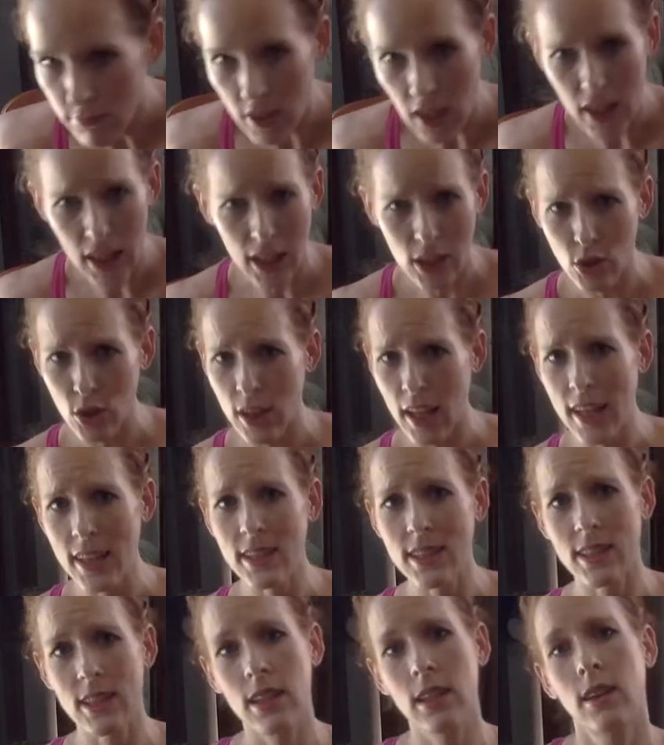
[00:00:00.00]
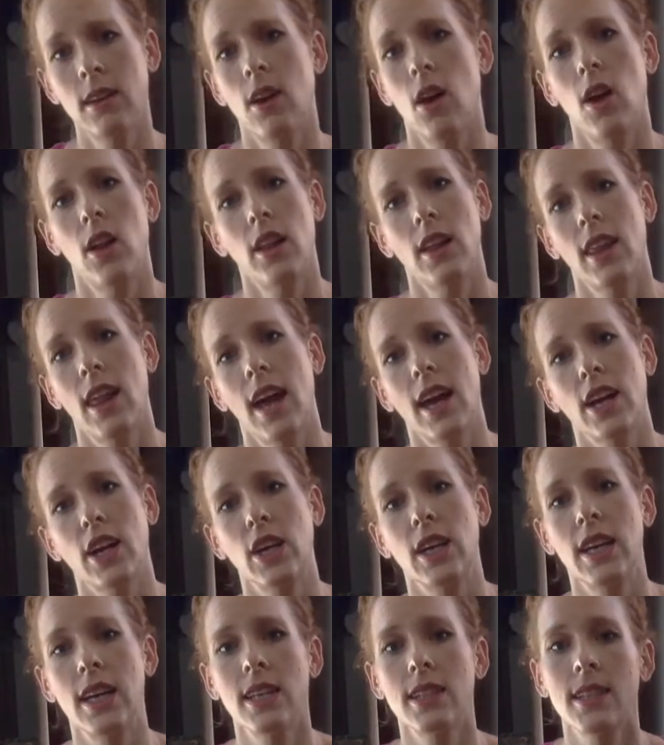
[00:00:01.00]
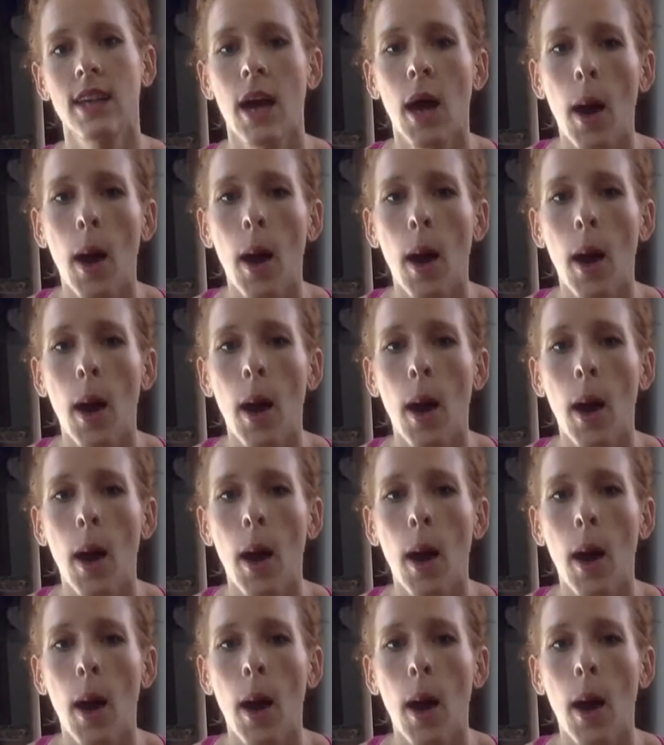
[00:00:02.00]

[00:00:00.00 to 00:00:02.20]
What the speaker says: electrolytes, all of that goodness.